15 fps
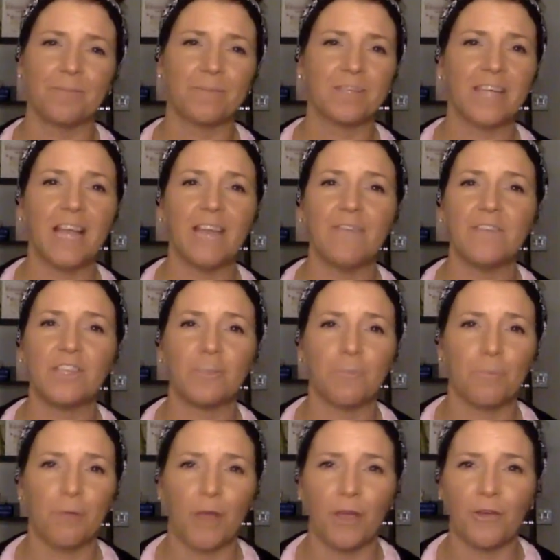television
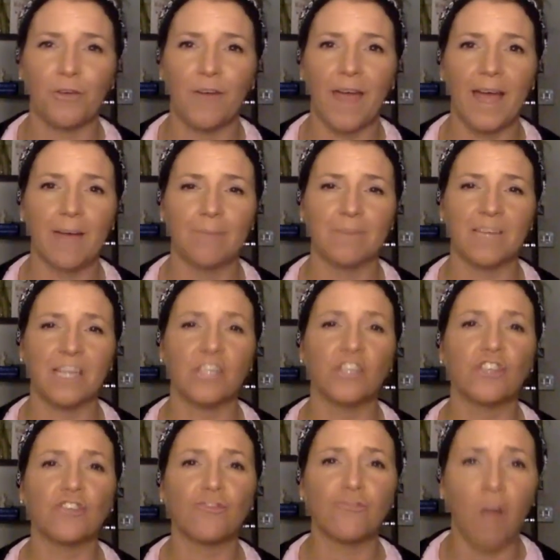programs
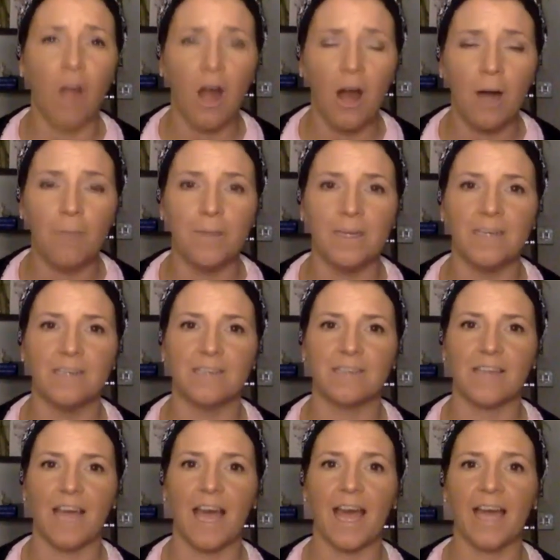and dramas
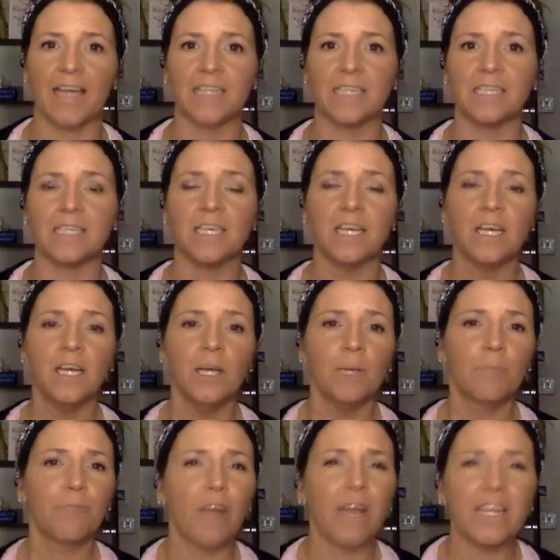and
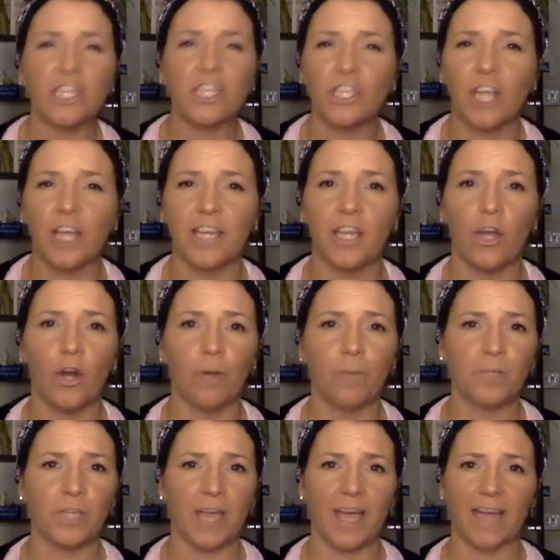bright, shiny
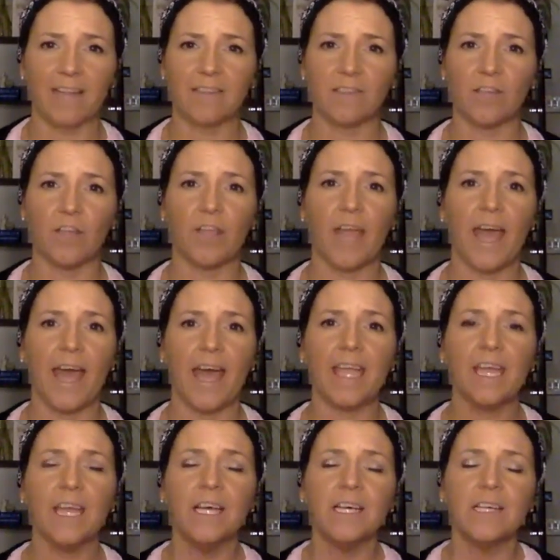objects.
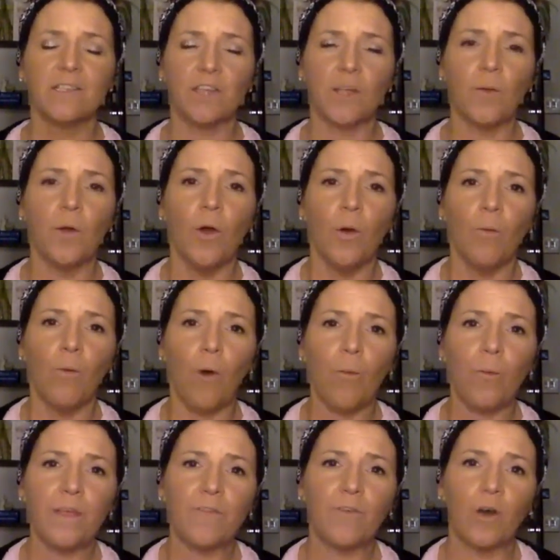Okay, so what
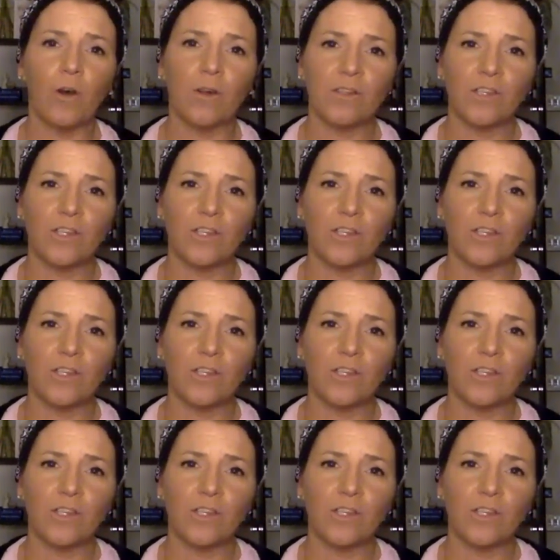we've got